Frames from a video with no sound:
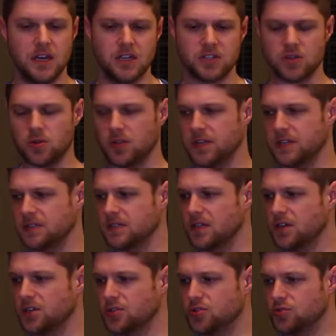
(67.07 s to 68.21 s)
So let's
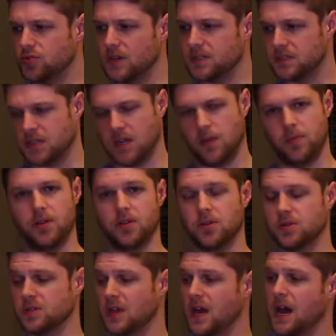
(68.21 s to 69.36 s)
address a couple of
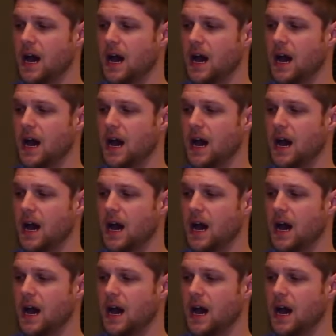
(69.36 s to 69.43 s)
those.